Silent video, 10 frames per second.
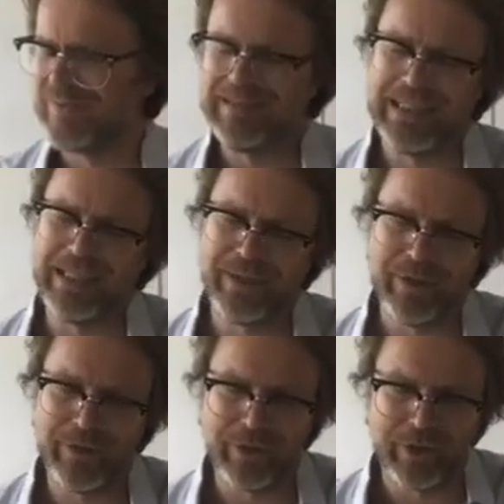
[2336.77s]

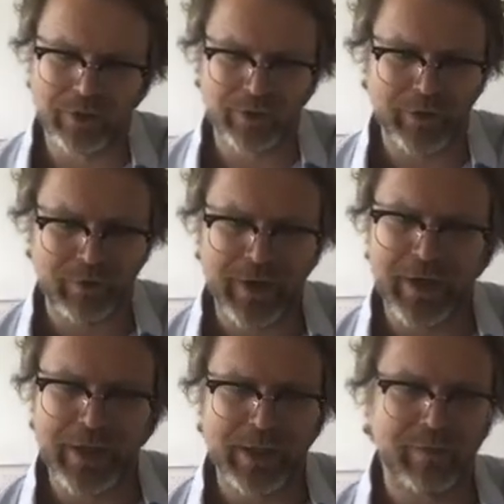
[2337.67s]
No, not a great
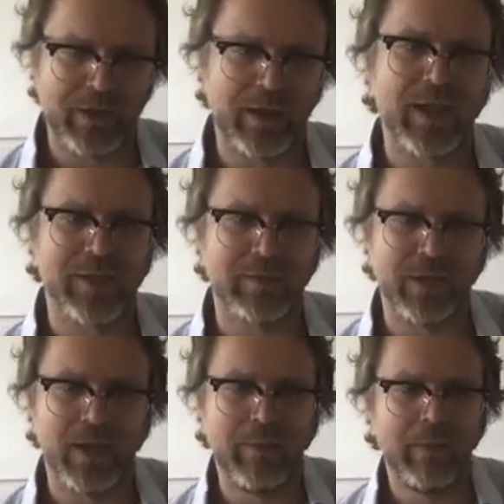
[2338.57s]
idea for Kaiser
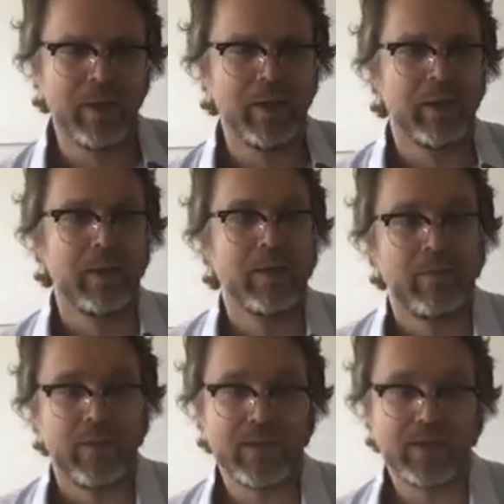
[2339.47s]
Wilhelm.
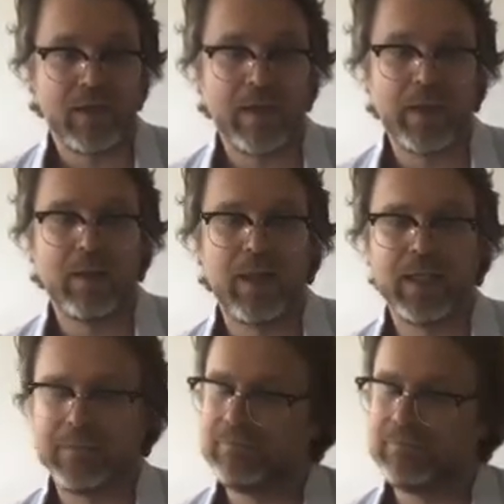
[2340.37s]
This time they're like,